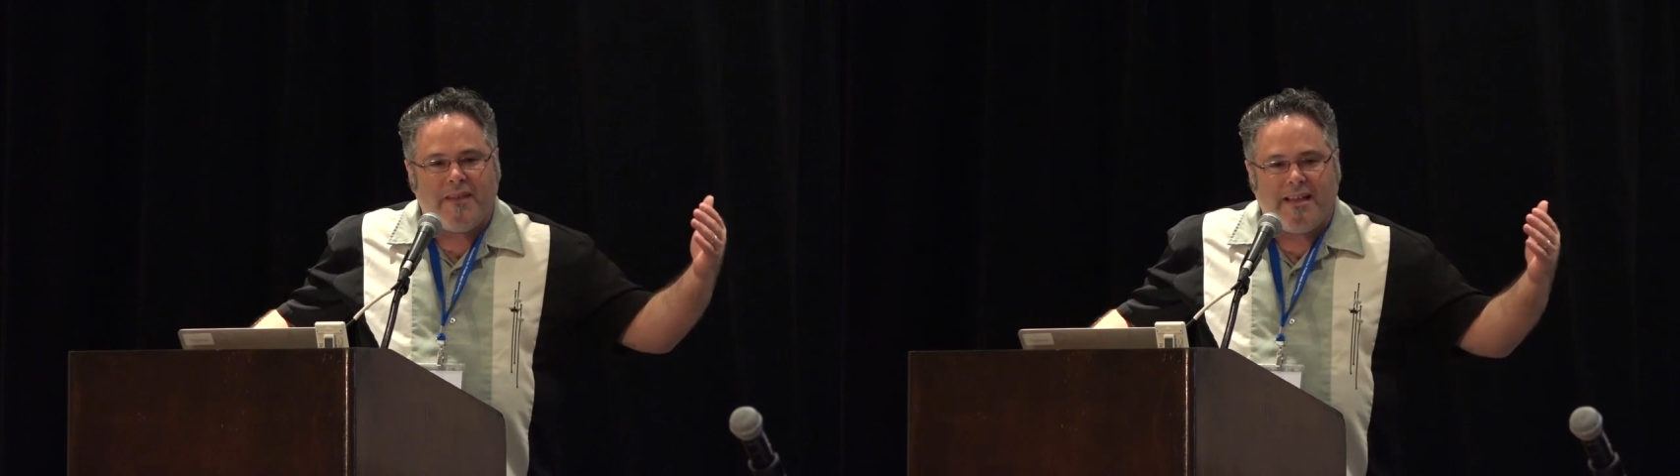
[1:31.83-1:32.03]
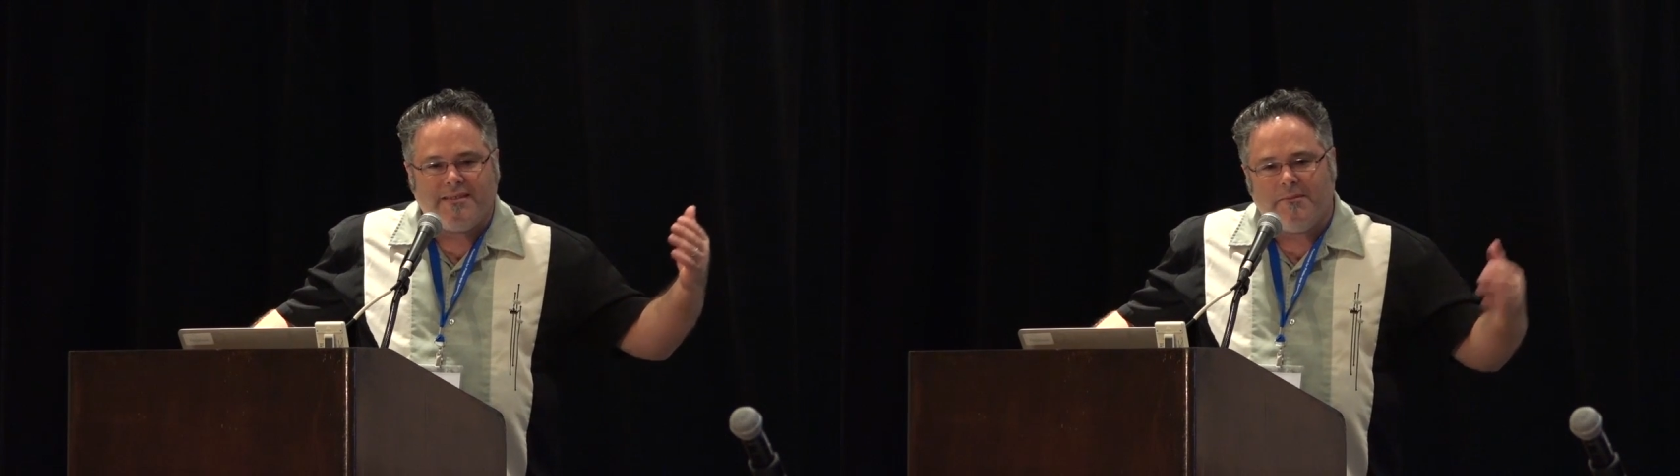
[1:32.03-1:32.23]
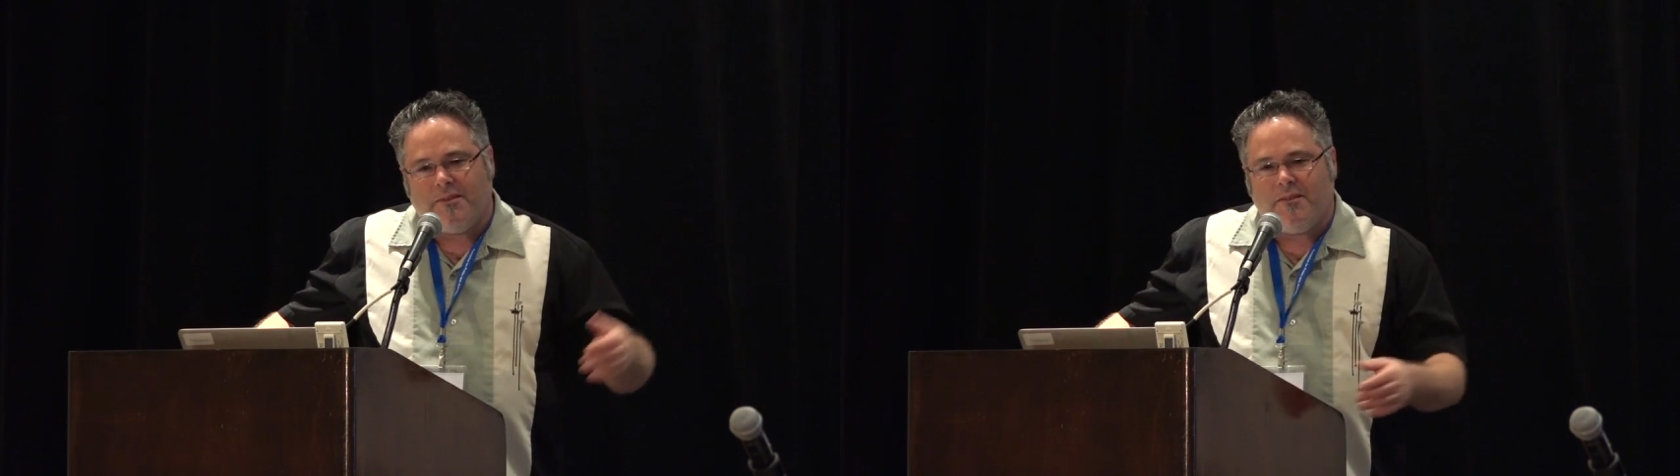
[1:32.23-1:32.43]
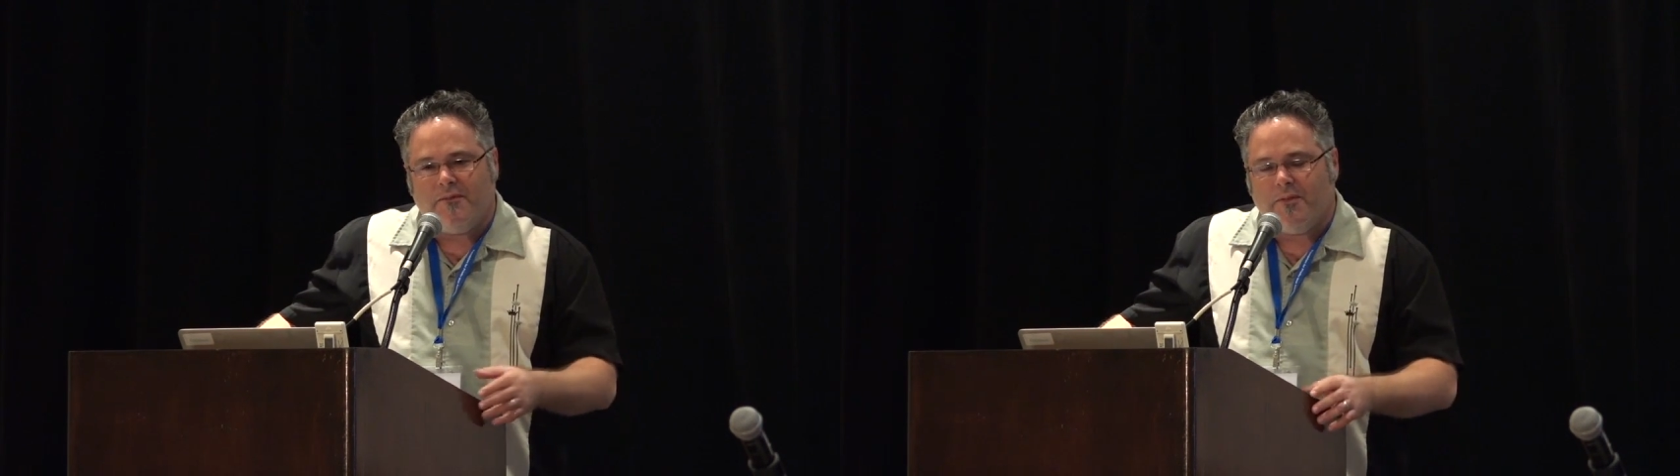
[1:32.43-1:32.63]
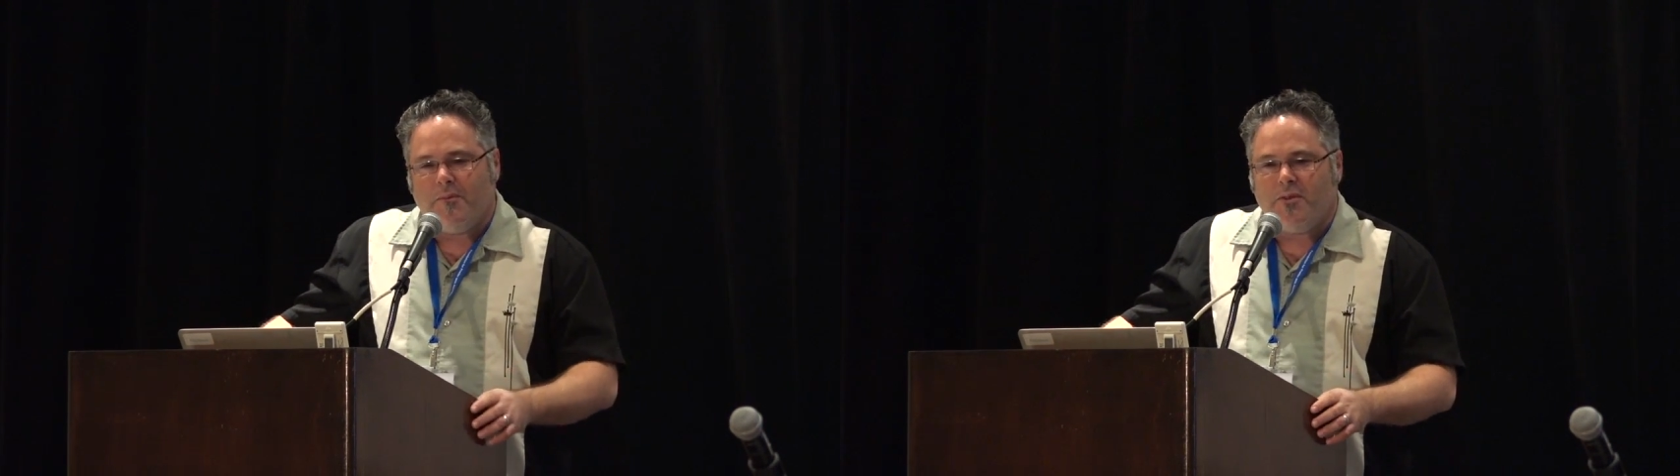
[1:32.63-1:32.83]
asked them to do
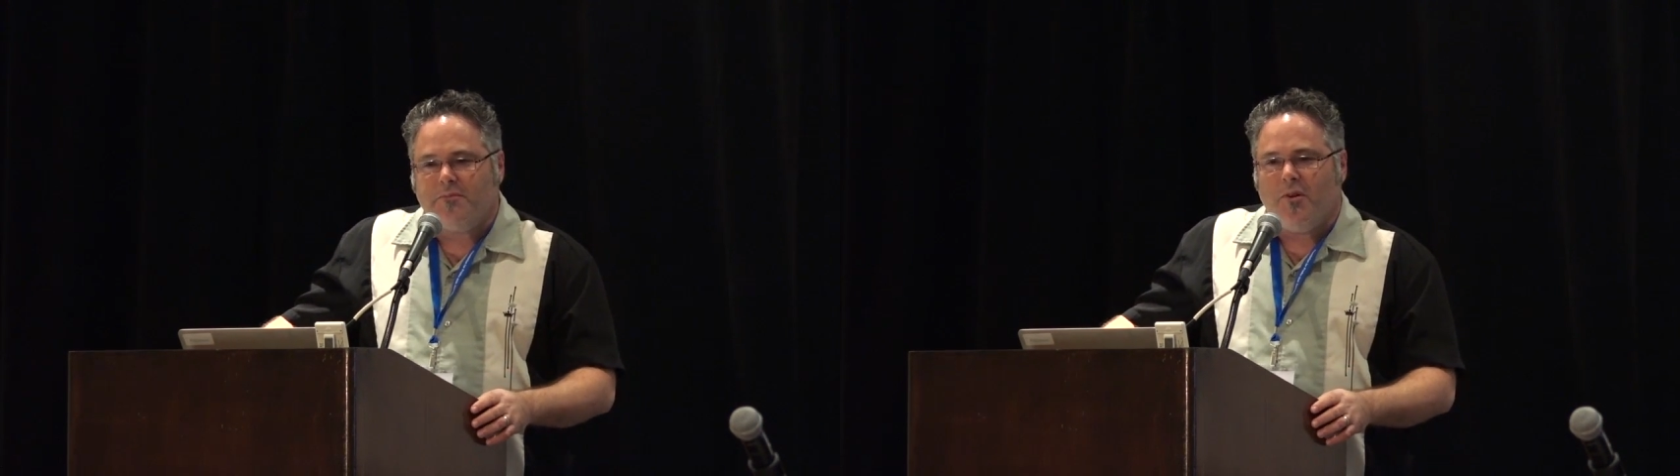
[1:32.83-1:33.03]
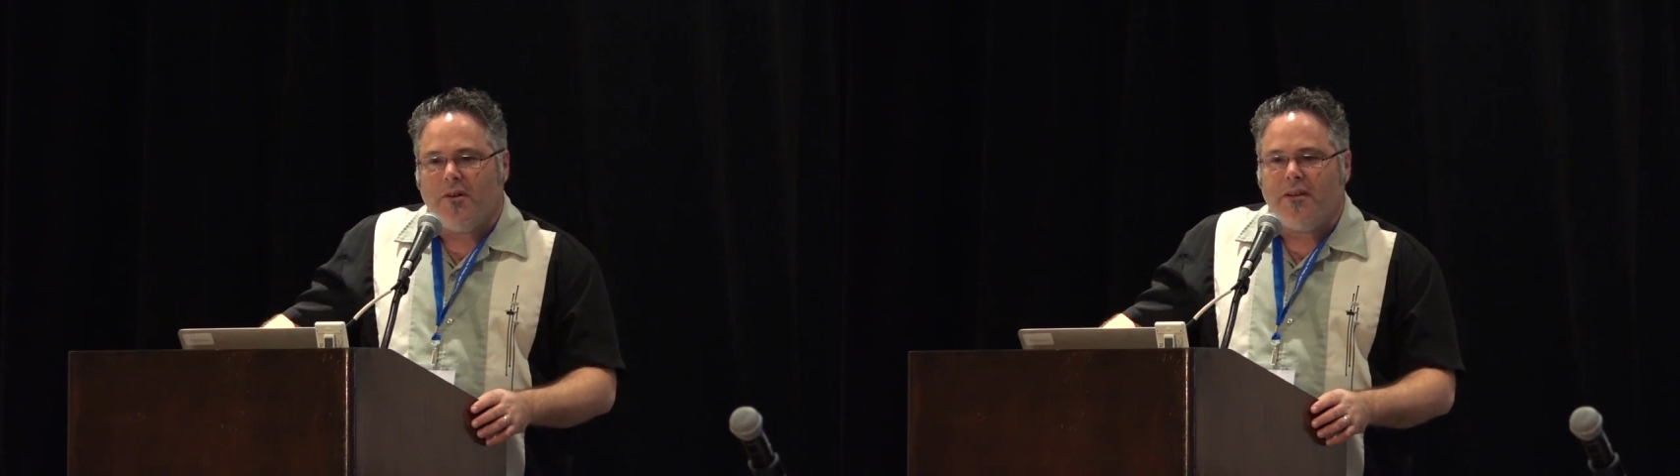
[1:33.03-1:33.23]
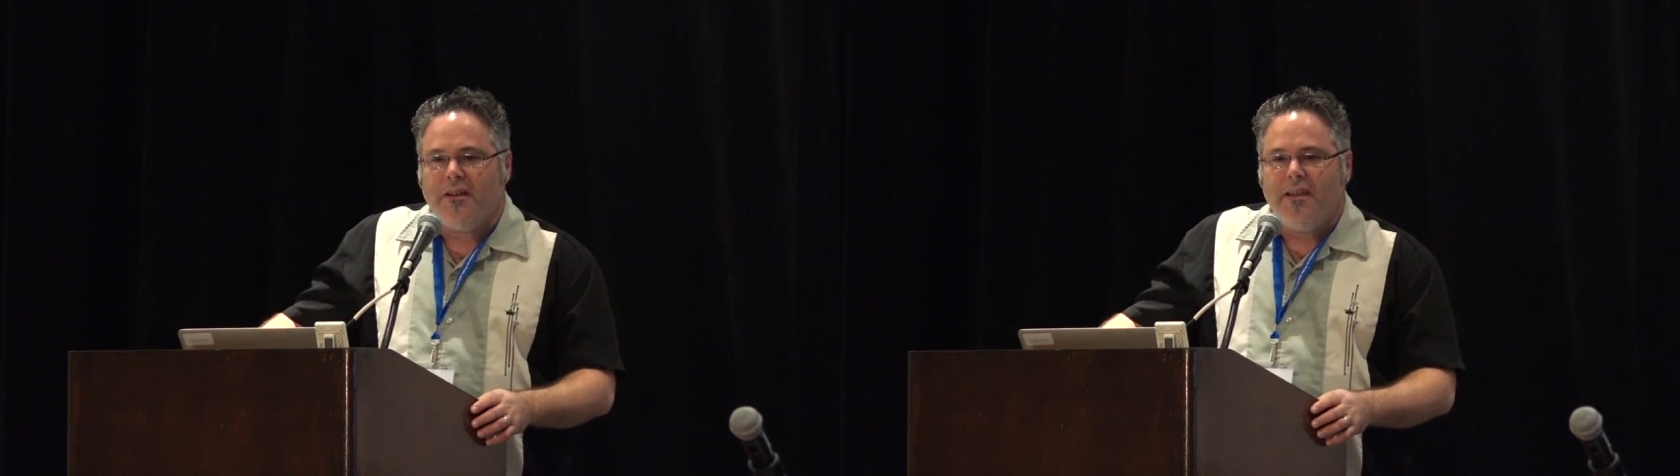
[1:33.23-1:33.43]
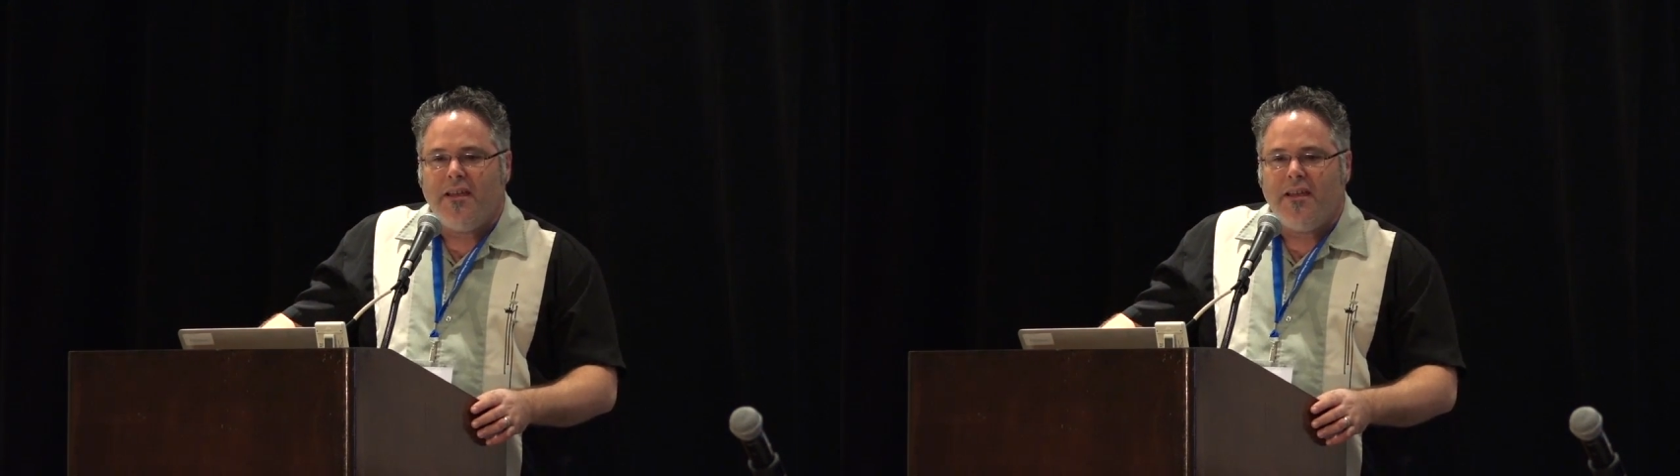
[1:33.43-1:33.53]
for the most part.